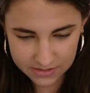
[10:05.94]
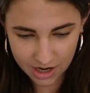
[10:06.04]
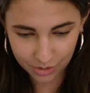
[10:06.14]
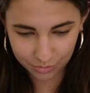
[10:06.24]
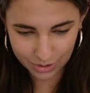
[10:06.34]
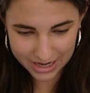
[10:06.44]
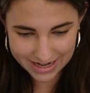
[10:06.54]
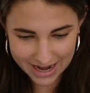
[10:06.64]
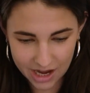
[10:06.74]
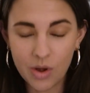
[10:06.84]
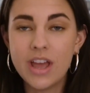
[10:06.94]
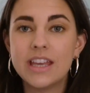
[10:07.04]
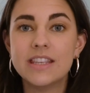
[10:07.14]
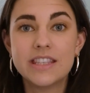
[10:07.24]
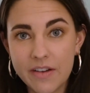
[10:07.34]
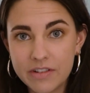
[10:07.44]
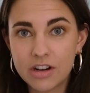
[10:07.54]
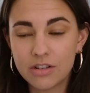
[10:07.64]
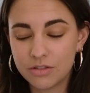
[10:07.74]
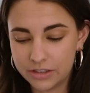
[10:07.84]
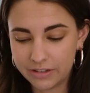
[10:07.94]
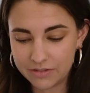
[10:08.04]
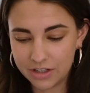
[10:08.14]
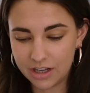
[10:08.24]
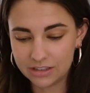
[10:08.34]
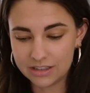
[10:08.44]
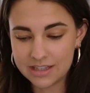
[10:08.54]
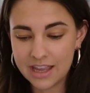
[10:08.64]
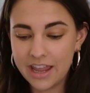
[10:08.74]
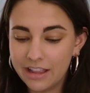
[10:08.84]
stock right now is $735.